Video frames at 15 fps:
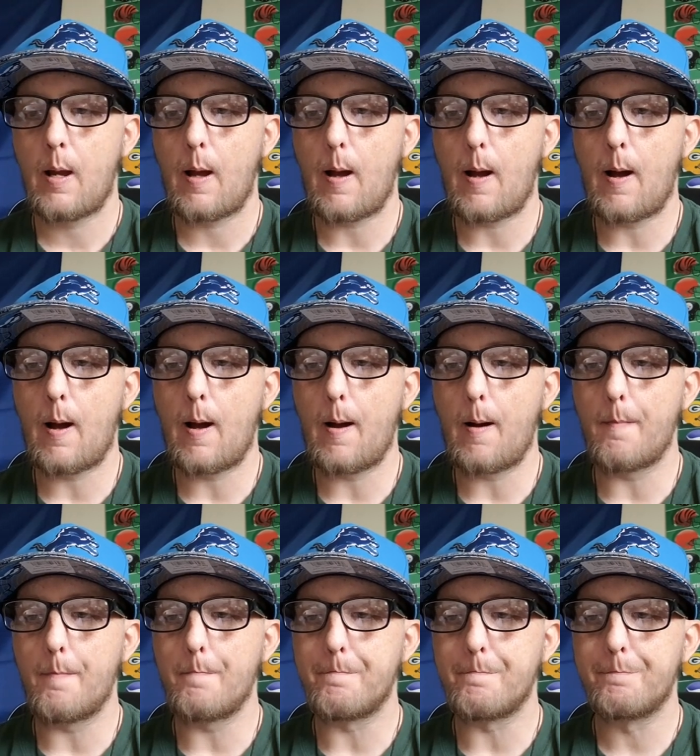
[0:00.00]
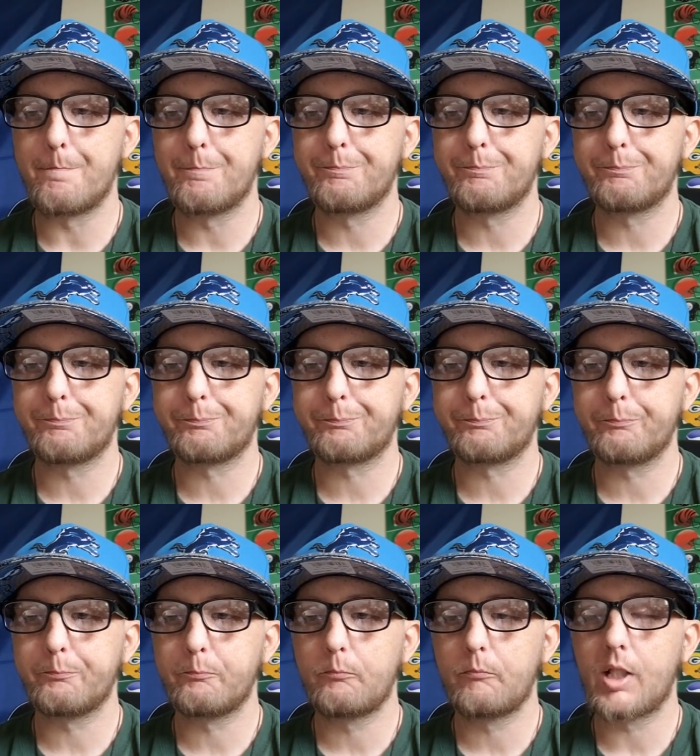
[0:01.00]
Our
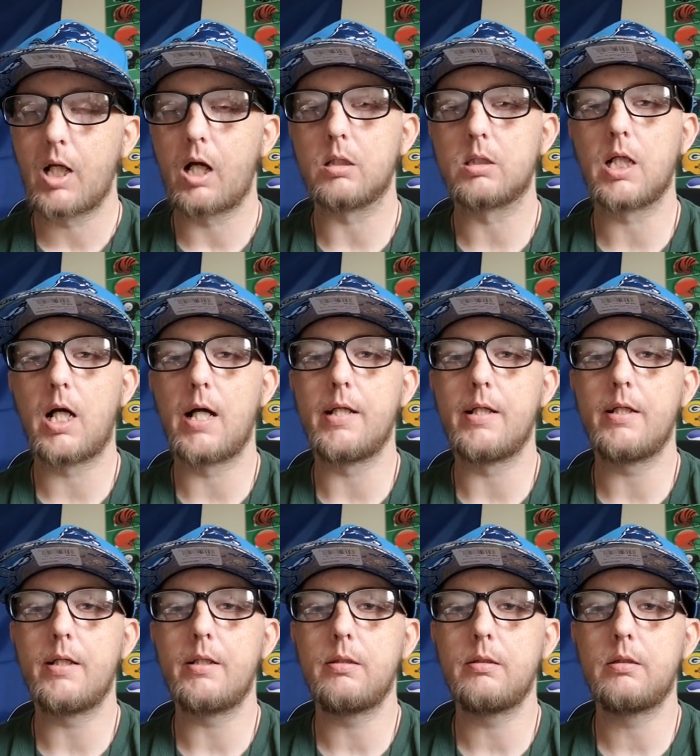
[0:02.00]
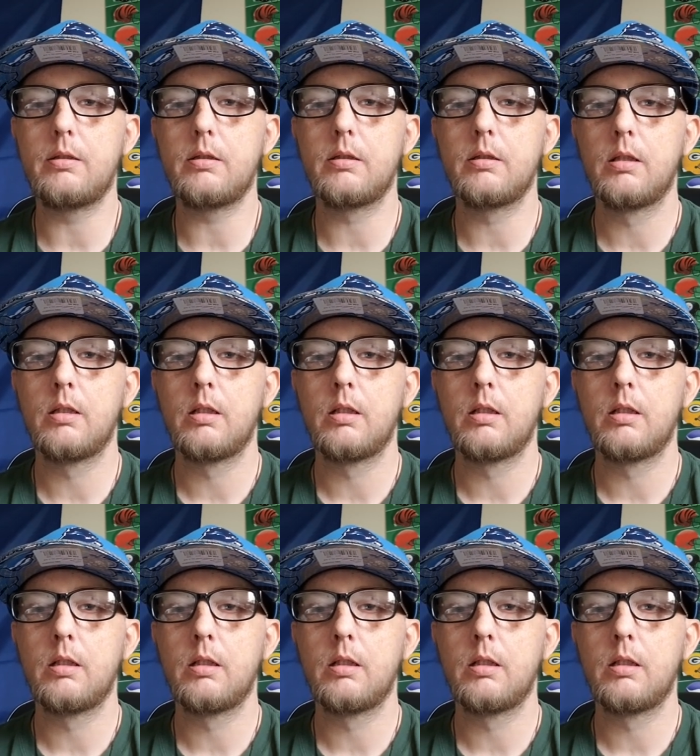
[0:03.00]
tight ends.